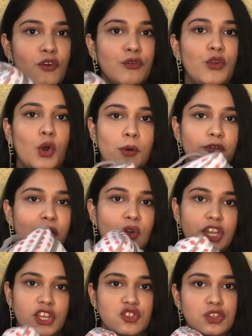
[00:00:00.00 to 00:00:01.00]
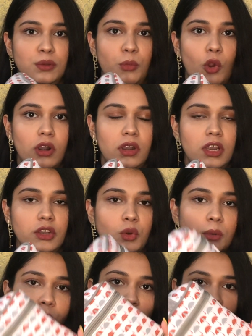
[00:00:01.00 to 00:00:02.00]
from a foundation bottle to
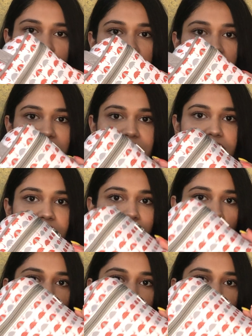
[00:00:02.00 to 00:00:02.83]
a moisturizer and